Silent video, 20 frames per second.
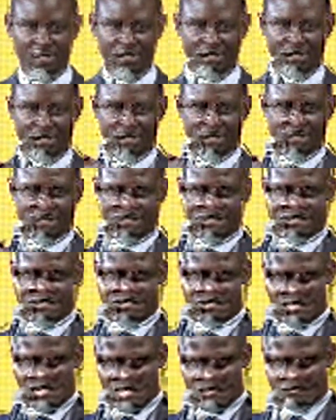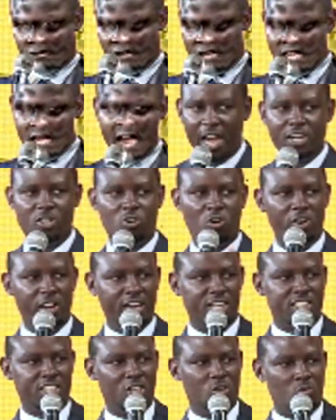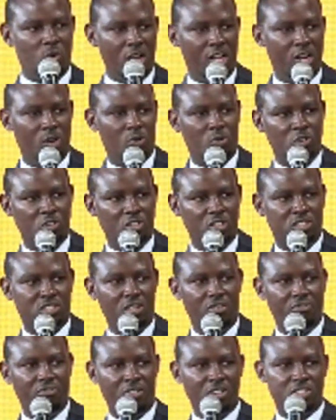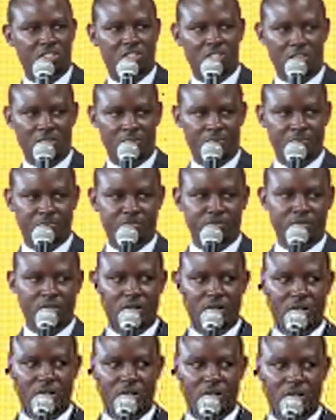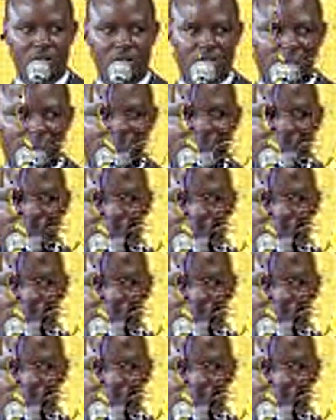If he had dwell with this investor, if this